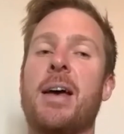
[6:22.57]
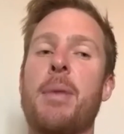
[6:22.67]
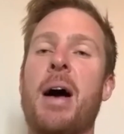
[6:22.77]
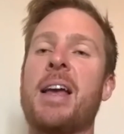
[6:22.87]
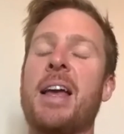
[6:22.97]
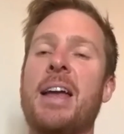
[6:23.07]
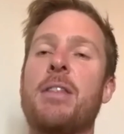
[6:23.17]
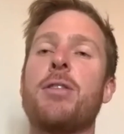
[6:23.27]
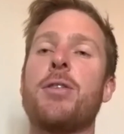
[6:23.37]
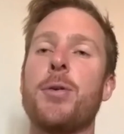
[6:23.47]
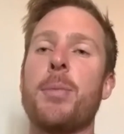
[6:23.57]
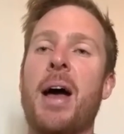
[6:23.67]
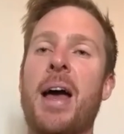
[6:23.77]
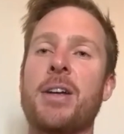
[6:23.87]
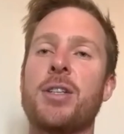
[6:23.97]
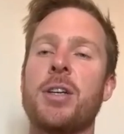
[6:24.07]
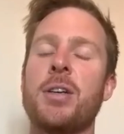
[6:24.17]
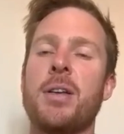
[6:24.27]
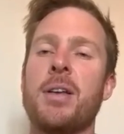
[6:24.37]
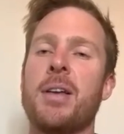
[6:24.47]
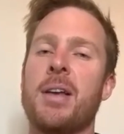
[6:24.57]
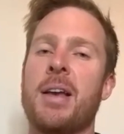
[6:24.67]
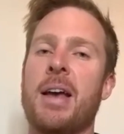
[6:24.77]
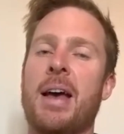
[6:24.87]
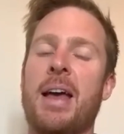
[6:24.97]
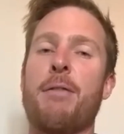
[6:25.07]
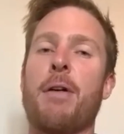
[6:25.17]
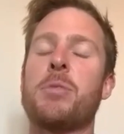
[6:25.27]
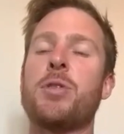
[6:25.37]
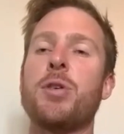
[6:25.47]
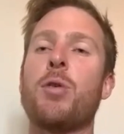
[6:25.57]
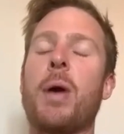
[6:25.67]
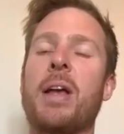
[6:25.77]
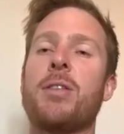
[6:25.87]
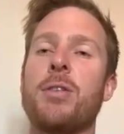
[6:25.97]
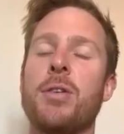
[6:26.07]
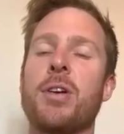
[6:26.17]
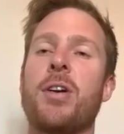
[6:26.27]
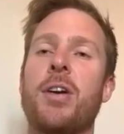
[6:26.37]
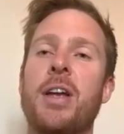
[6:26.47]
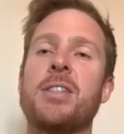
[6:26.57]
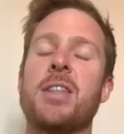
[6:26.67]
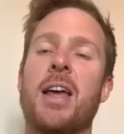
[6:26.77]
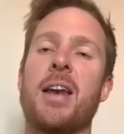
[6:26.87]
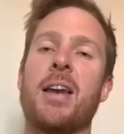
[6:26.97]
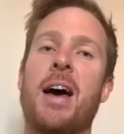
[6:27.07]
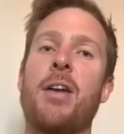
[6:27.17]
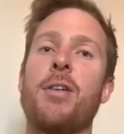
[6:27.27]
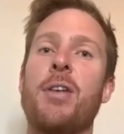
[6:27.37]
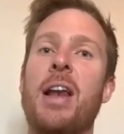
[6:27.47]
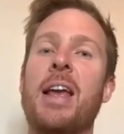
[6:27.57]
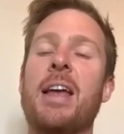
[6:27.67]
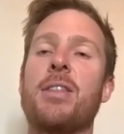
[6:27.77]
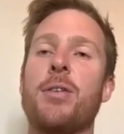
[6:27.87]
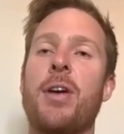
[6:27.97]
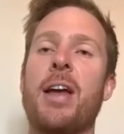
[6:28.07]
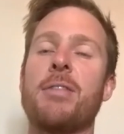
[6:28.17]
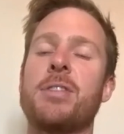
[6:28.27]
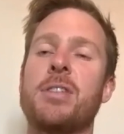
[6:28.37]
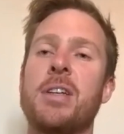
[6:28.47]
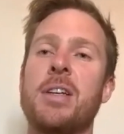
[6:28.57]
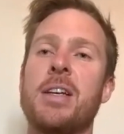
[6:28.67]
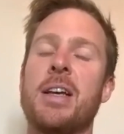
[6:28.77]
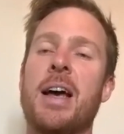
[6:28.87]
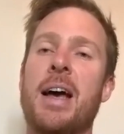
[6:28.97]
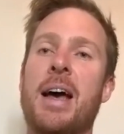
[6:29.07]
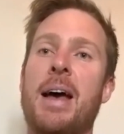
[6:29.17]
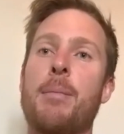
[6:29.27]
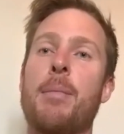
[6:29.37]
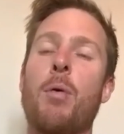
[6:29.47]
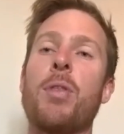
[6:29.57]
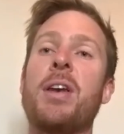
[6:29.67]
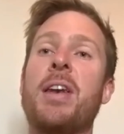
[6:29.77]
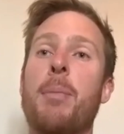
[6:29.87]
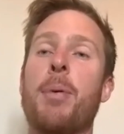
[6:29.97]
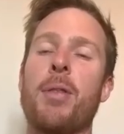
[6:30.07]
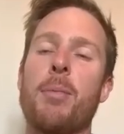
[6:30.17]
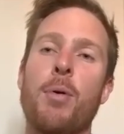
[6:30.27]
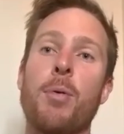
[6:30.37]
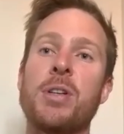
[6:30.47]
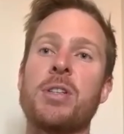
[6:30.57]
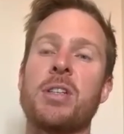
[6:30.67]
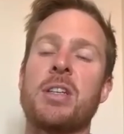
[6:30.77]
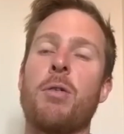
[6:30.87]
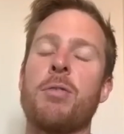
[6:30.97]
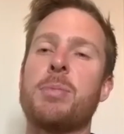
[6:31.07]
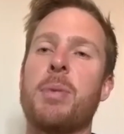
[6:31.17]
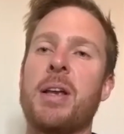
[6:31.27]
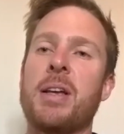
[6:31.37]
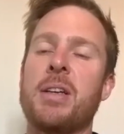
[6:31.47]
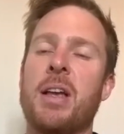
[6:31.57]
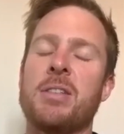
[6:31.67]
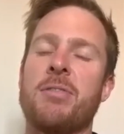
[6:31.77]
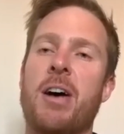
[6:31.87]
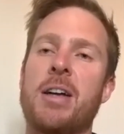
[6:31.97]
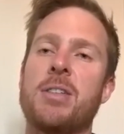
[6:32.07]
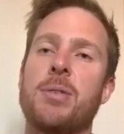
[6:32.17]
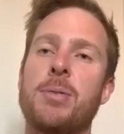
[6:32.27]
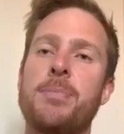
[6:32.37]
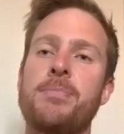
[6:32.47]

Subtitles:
I can get through my action. If I'm too quick through the crease, then I don't really get the revs, or the dip on the ball, which is an off spinner, is vital.